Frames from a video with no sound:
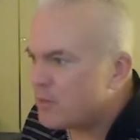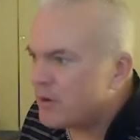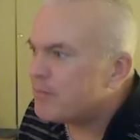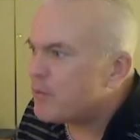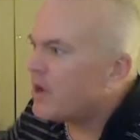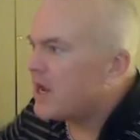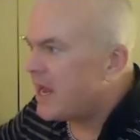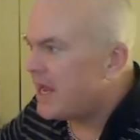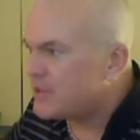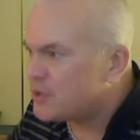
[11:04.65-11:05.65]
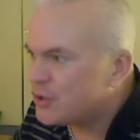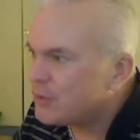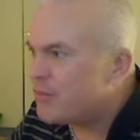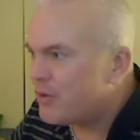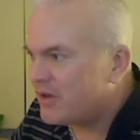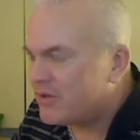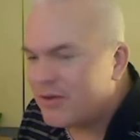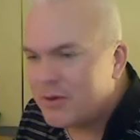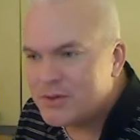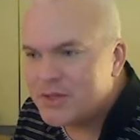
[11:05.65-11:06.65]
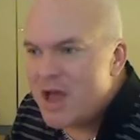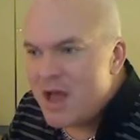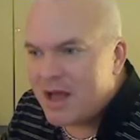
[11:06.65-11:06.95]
1.8s, 2.2s.